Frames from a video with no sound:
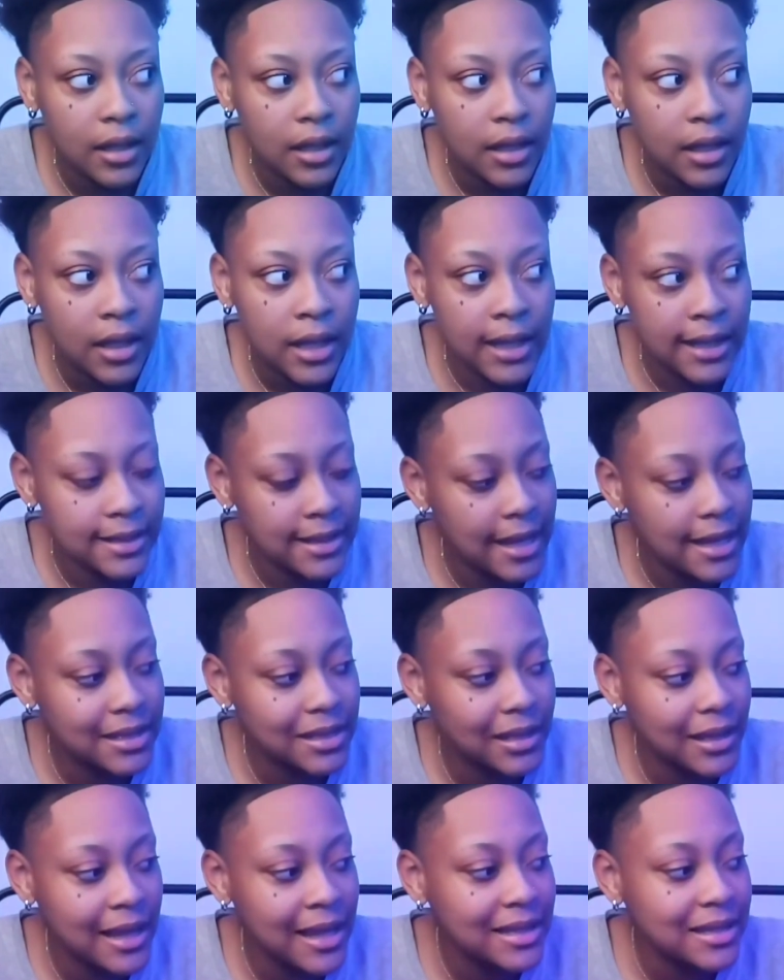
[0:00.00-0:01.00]
he
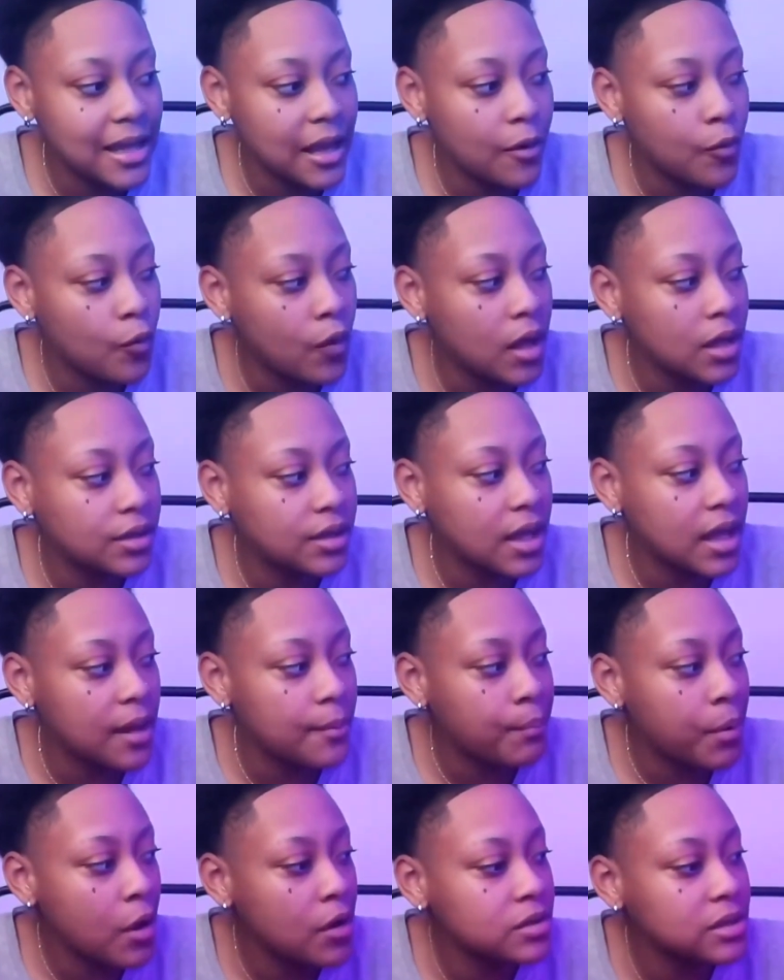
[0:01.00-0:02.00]
say one
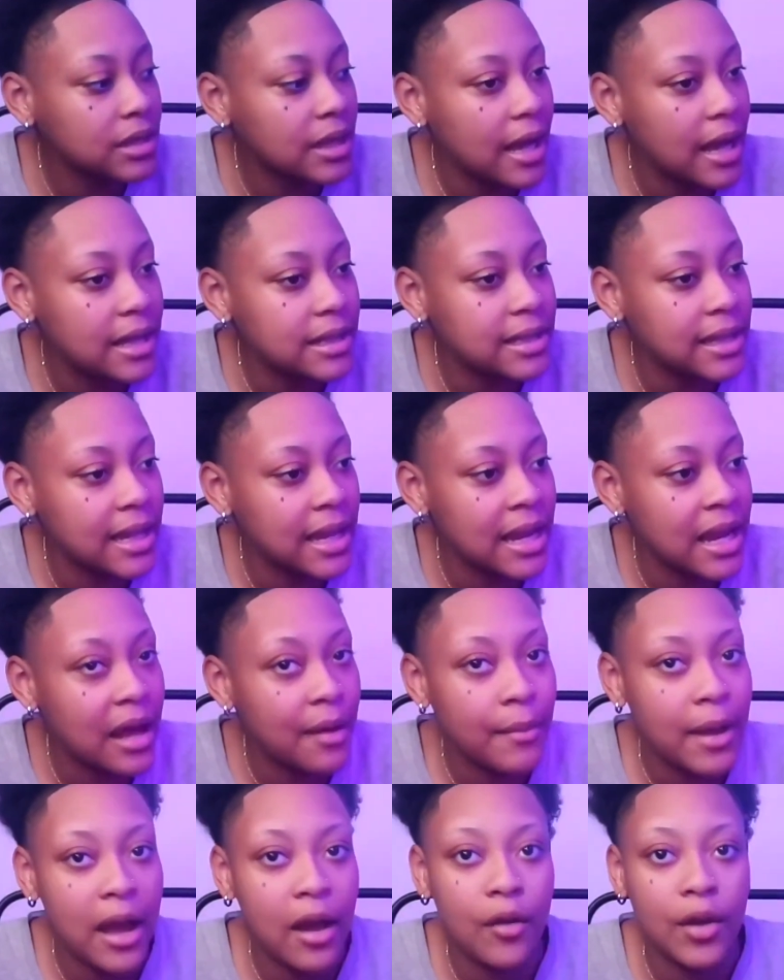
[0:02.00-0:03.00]
thing, post the content, and
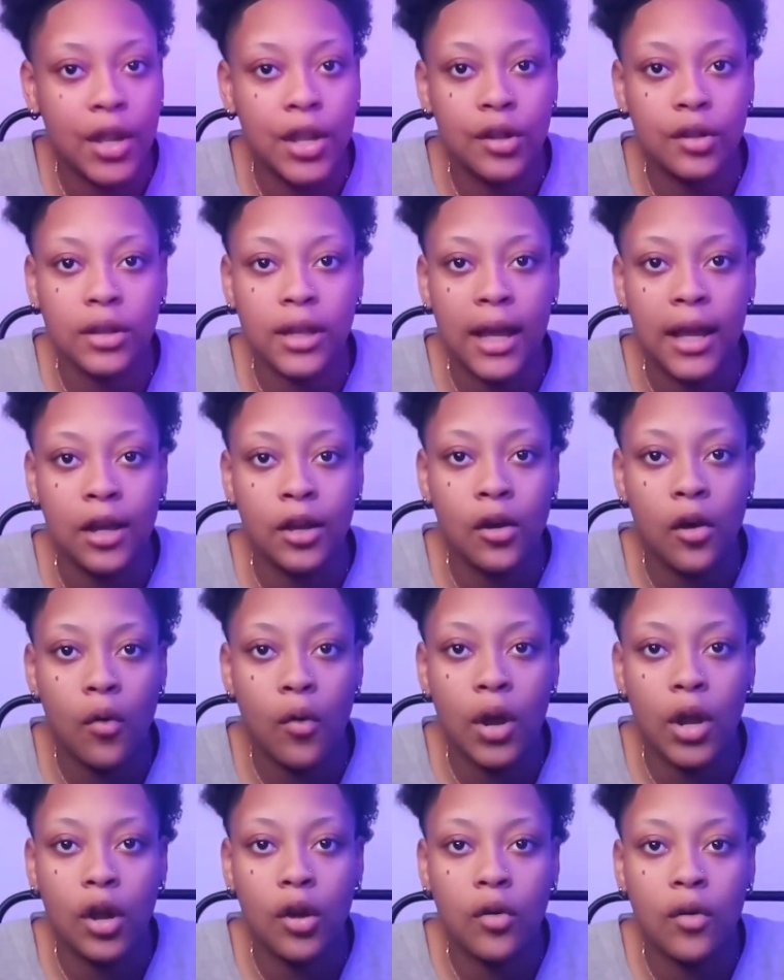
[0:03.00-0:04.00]
I'm out here, like,
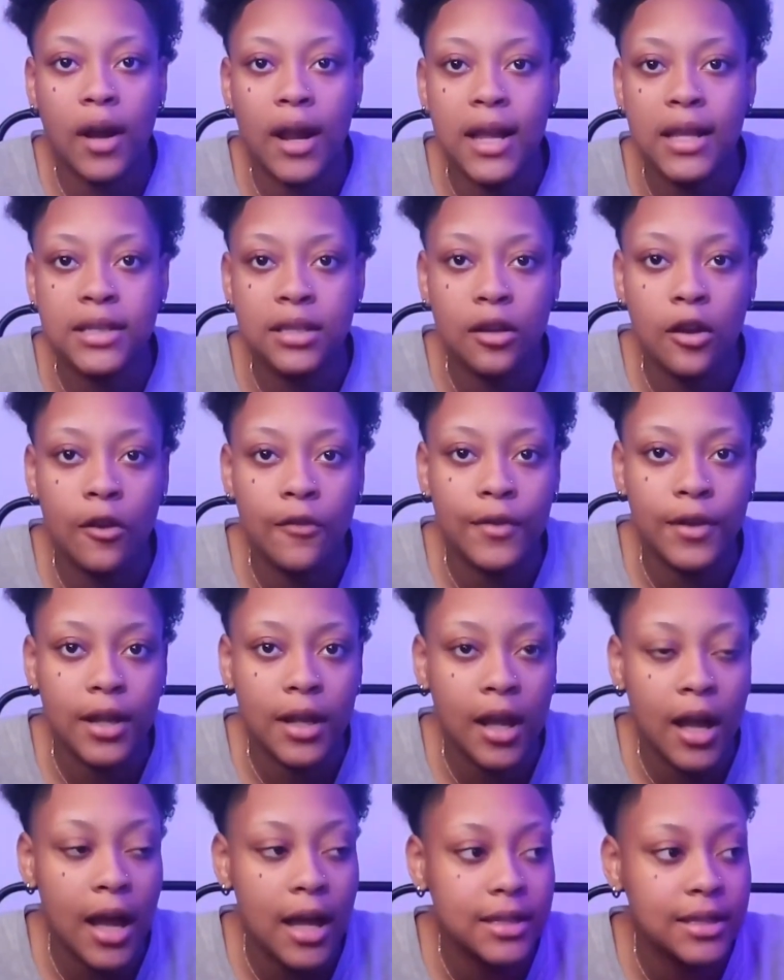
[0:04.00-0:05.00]
going crazy over the
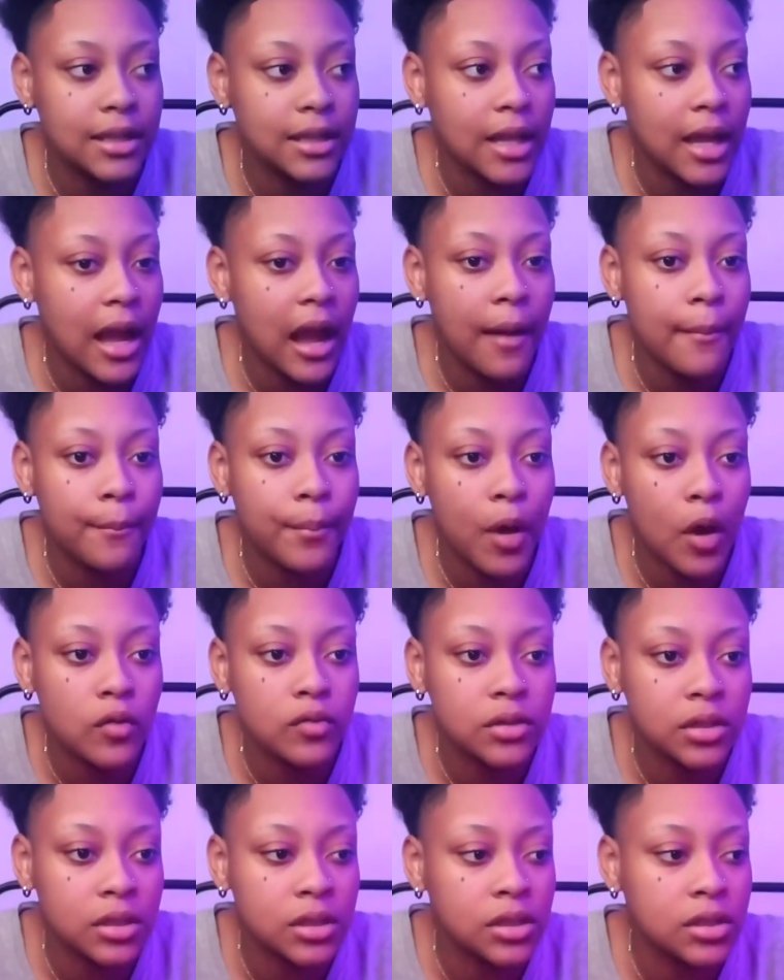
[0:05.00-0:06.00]
content, like, I'm
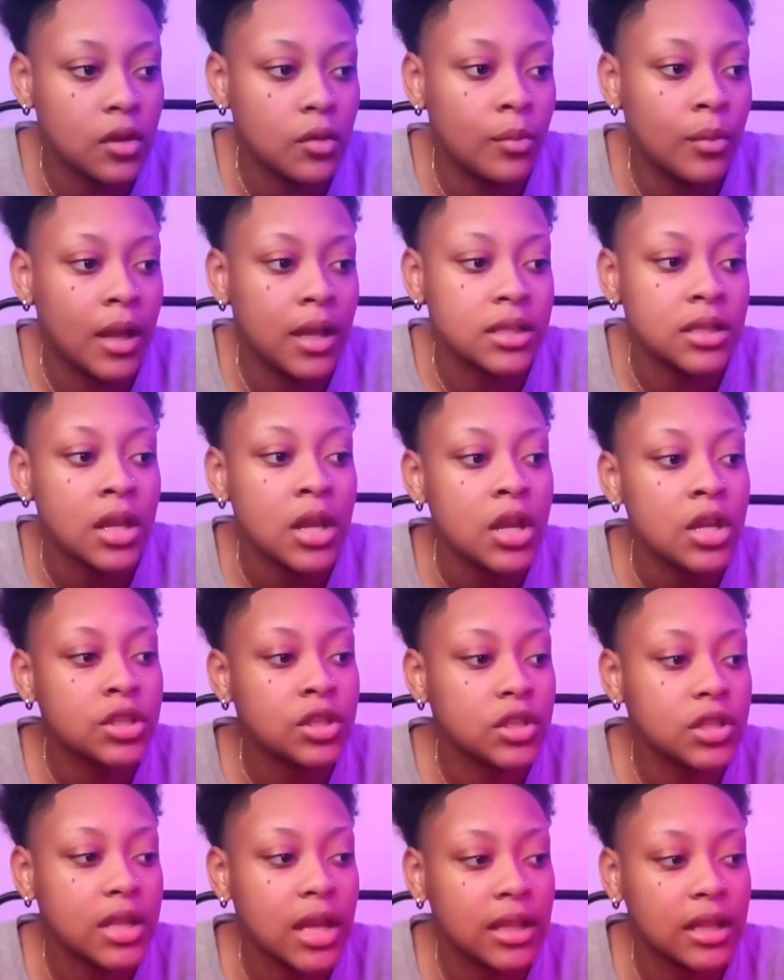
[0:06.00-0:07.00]
posting so much.
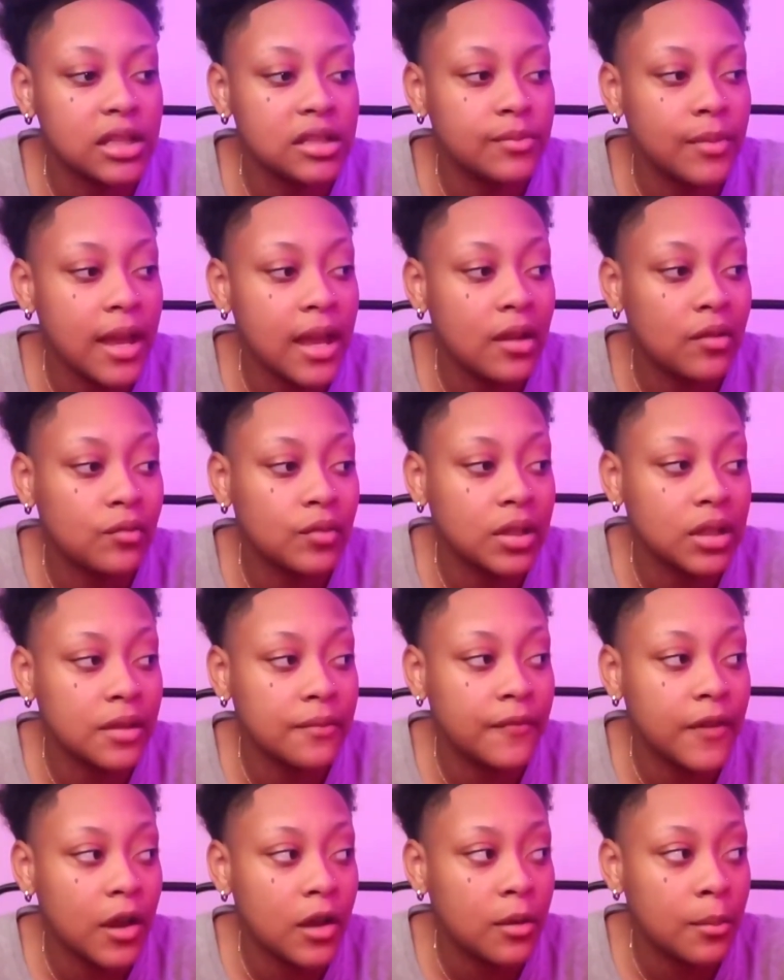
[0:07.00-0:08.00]
So it's like, this man
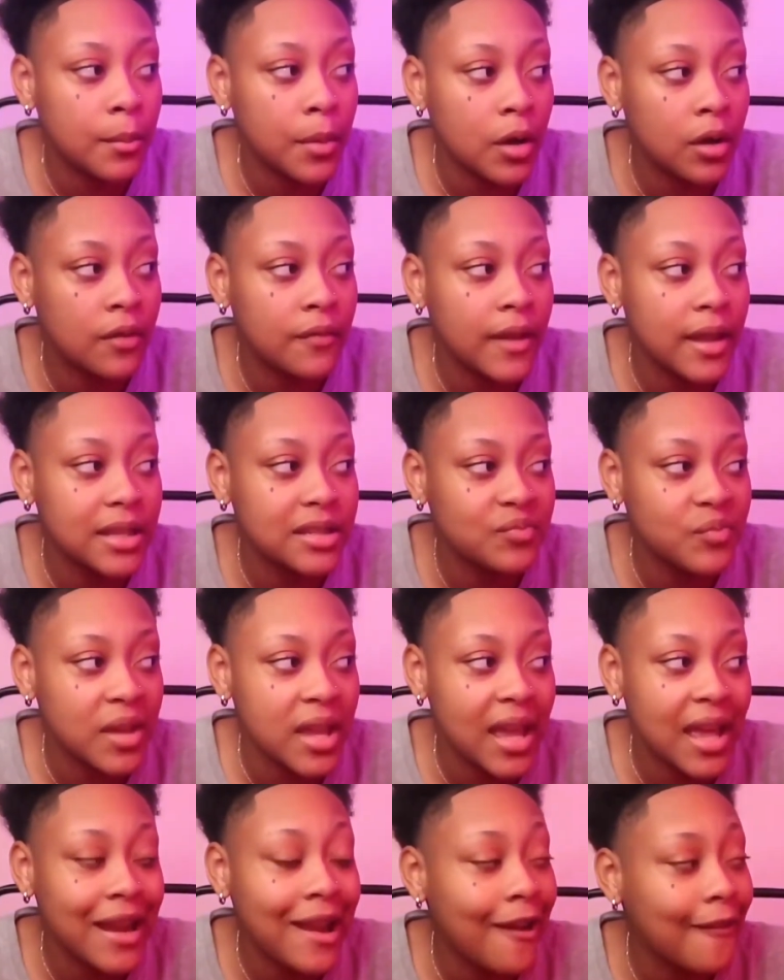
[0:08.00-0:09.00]
really motivates
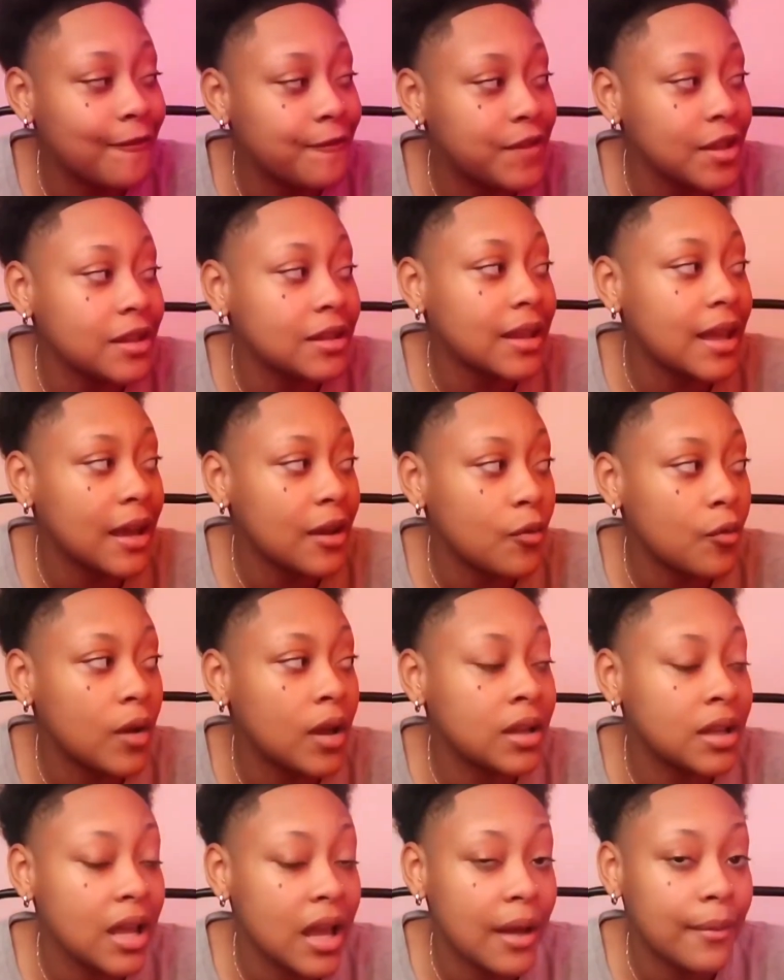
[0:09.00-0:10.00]
me, and I feel like
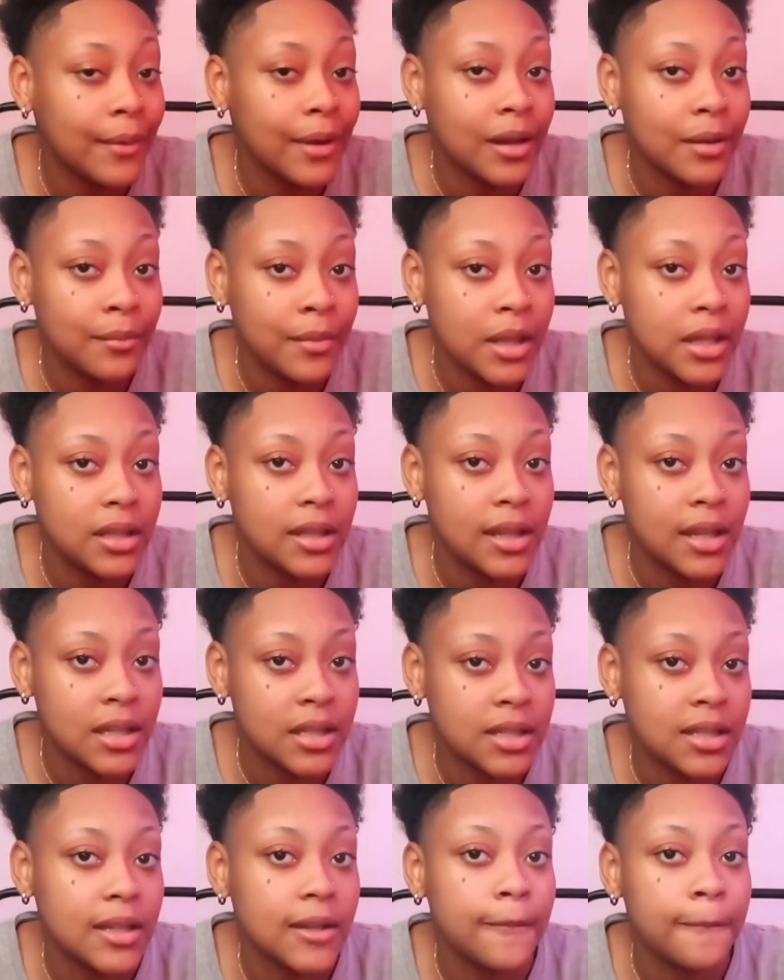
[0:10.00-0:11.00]
one day I'm gonna meet
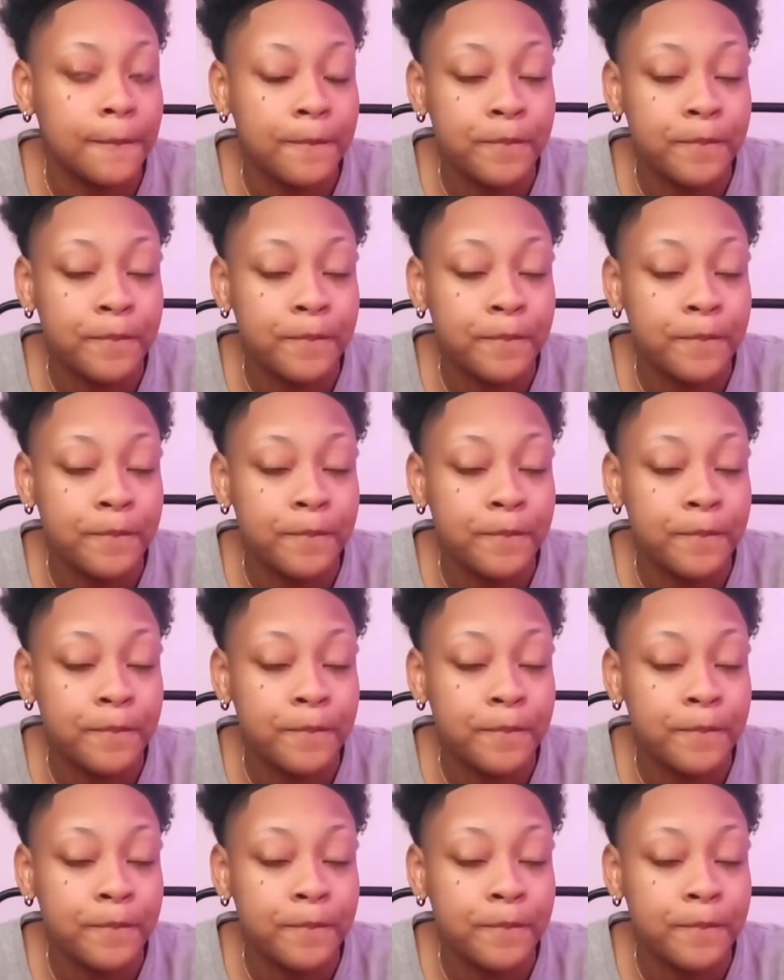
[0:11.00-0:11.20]
DDG.